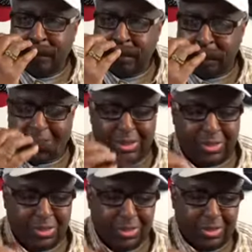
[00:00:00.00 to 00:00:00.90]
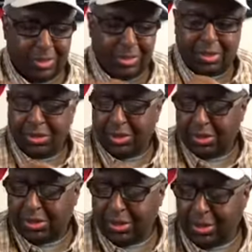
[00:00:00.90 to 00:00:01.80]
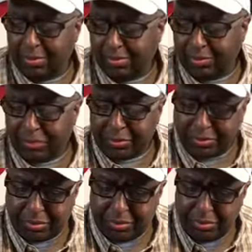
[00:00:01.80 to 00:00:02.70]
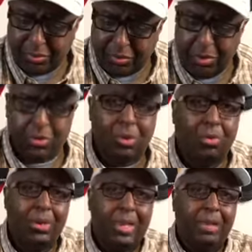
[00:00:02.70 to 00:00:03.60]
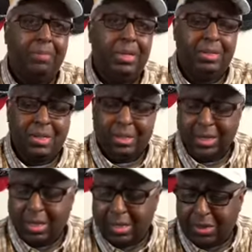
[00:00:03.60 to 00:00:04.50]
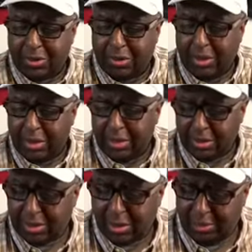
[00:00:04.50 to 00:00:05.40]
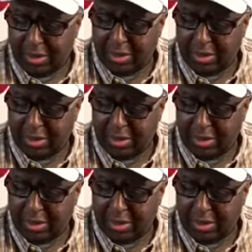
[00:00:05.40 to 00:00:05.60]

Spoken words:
consistency. So with that being said, let's go ahead. Let me